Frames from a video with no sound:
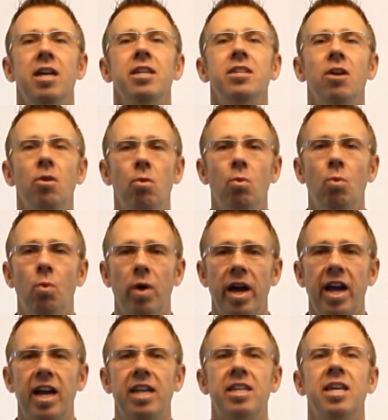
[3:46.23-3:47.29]
Don't
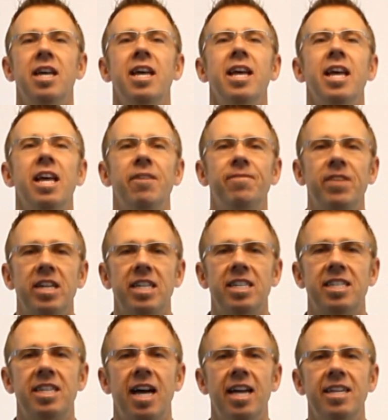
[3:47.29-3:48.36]
wait. If you
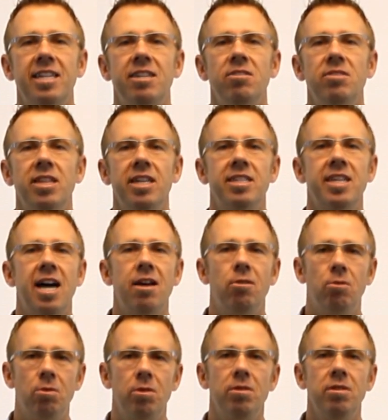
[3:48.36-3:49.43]
decide to do things out of
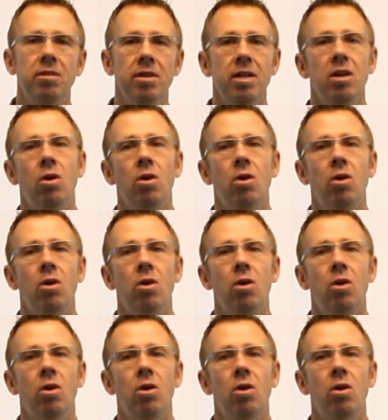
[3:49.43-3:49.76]
order